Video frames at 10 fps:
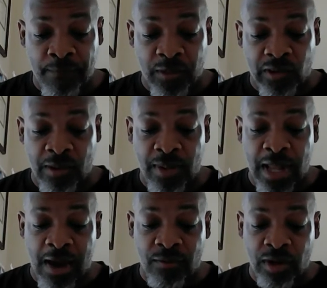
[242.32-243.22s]

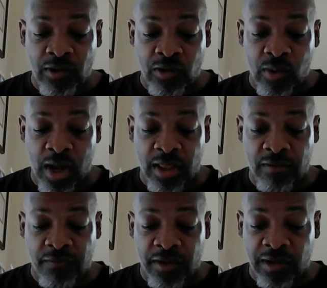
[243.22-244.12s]
similarities to
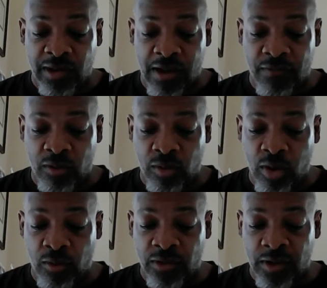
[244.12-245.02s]
other philosophical
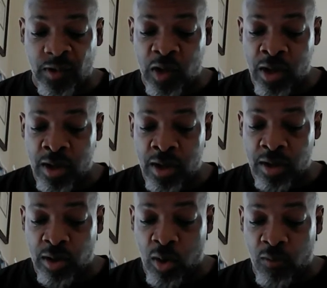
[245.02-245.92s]
notions
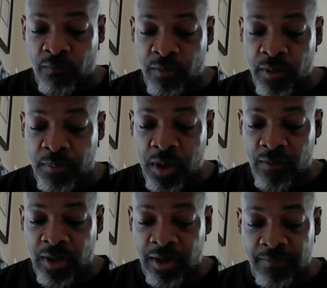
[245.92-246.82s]
known from the
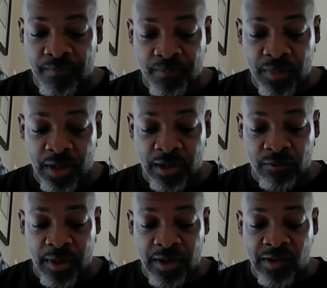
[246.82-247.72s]
period,
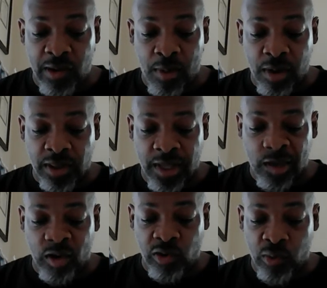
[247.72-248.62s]
especially among
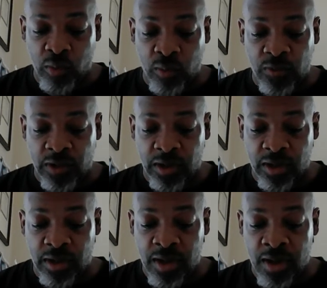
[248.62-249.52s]
thinkers who
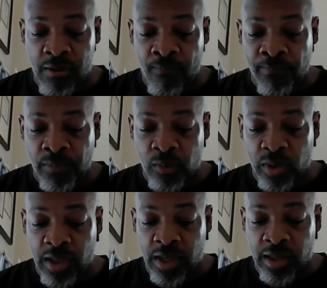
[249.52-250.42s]
stood
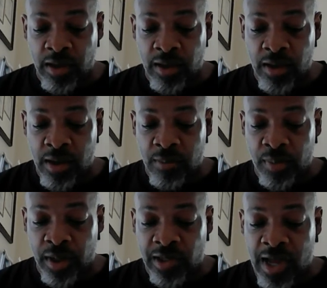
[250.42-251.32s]
within the
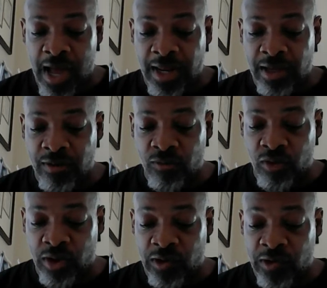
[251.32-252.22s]
Platonic
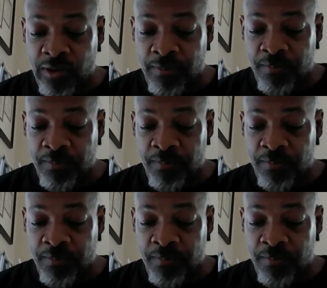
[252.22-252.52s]
tradition.